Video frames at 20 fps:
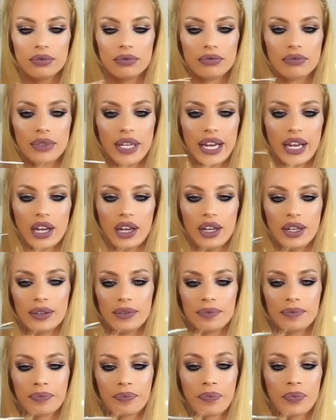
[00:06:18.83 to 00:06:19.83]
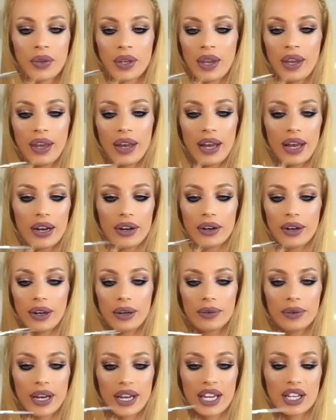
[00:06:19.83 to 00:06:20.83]
like a
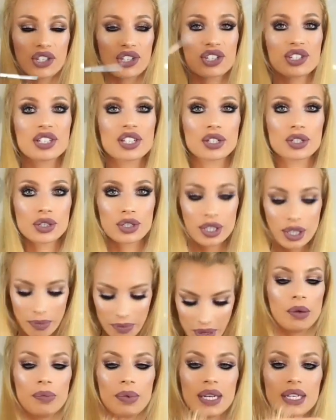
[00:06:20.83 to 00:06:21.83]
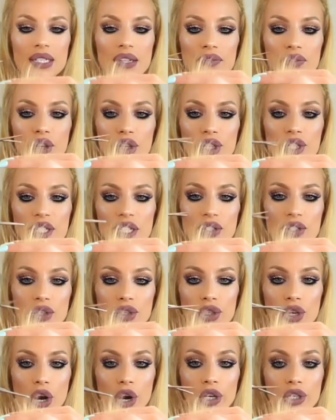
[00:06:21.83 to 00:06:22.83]
kitchen scissor or something. Because if your
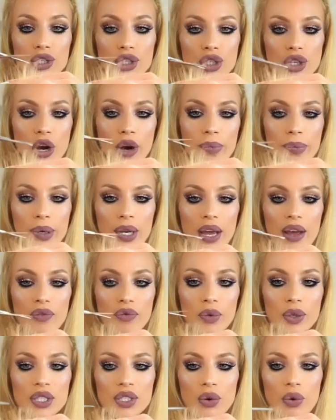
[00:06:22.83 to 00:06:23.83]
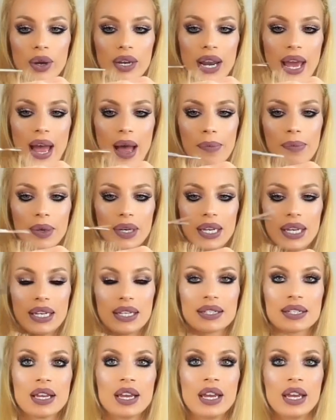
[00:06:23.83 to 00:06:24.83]
scissors aren't sharp enough, what's going to happen
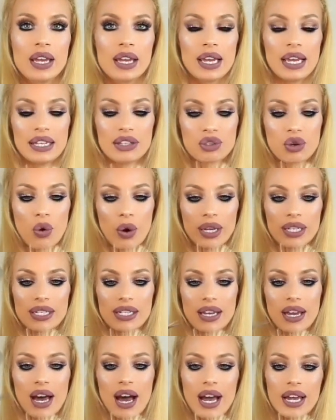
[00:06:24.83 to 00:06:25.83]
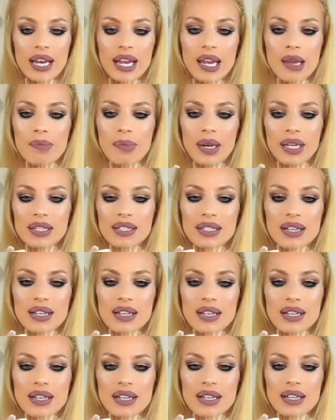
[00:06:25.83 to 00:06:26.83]
is it's going to cut it, but it's
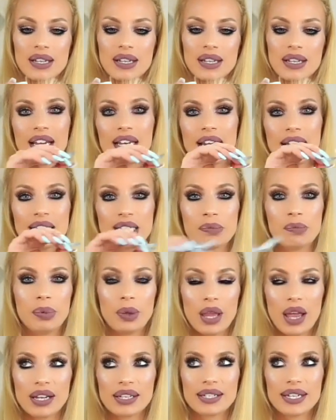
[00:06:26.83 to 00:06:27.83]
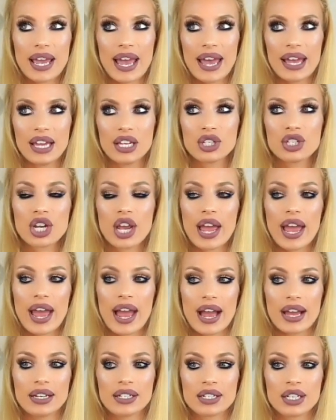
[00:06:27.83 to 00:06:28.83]
not going to give like a nice blunt edge,
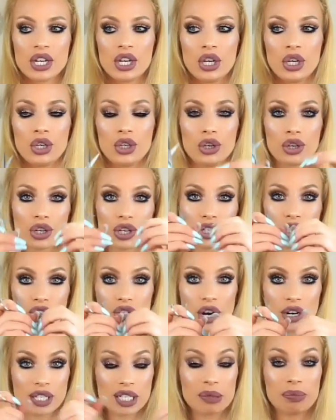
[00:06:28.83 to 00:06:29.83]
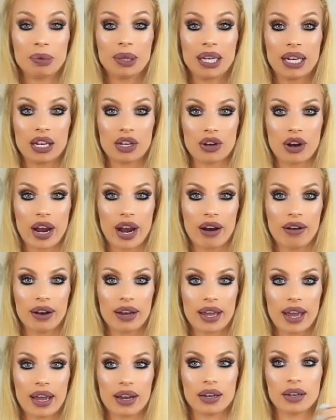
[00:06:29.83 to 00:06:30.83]
and you're going to start splitting your hair
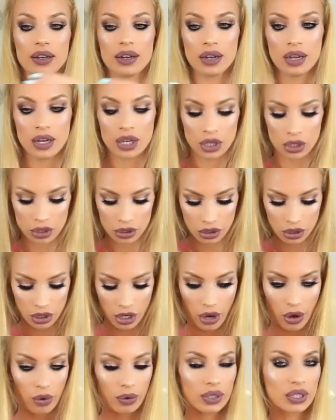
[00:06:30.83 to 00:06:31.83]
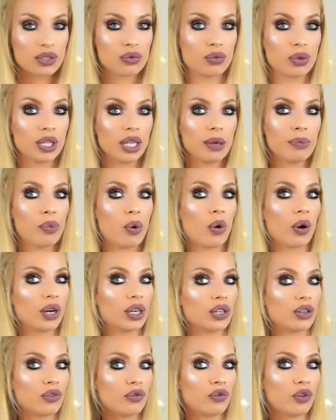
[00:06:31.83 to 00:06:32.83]
again. So it's really
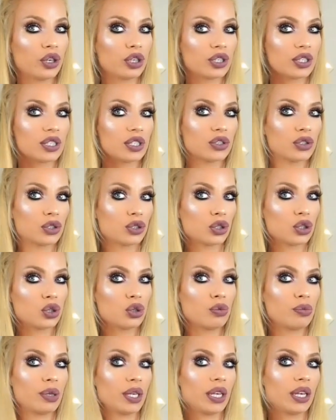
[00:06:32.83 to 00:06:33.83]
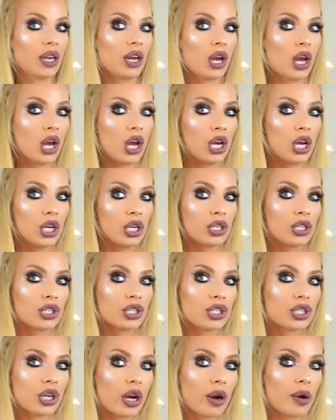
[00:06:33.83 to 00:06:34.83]
important for your scissors to be
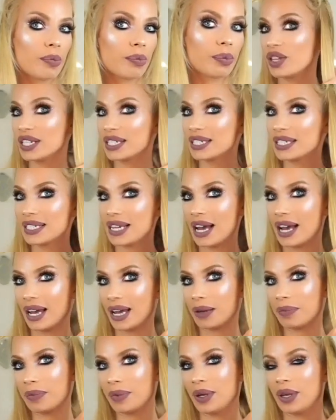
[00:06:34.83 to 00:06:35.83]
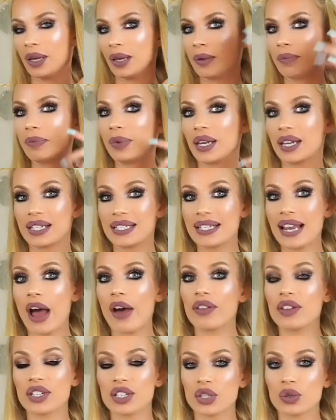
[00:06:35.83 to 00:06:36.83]
sharp. This time, because now
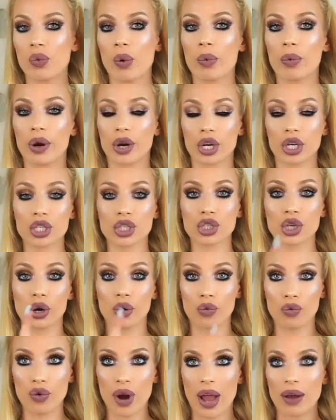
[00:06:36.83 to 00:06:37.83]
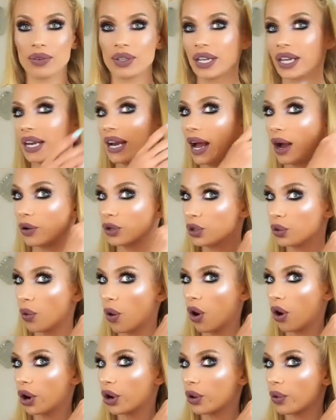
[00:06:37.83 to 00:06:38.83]
this is when we're going to start rounding it out, you
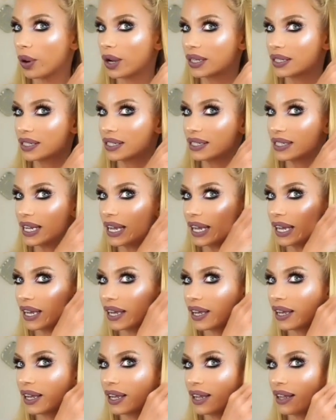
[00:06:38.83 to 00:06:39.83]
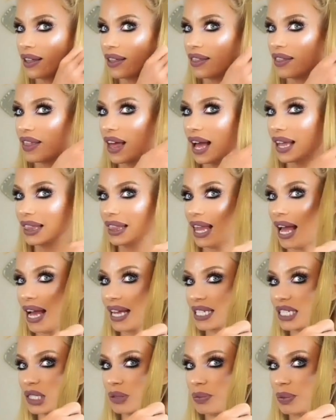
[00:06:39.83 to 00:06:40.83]
are going to take that
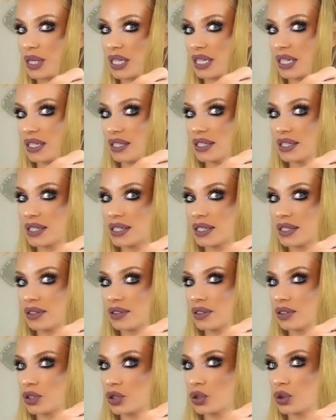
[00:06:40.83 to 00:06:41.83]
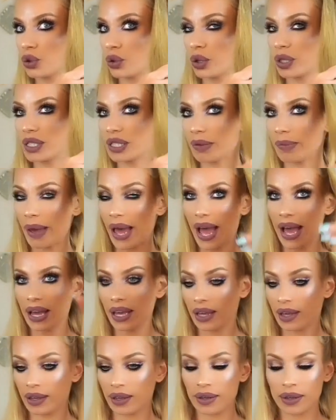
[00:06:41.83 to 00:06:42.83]
last piece towards the back,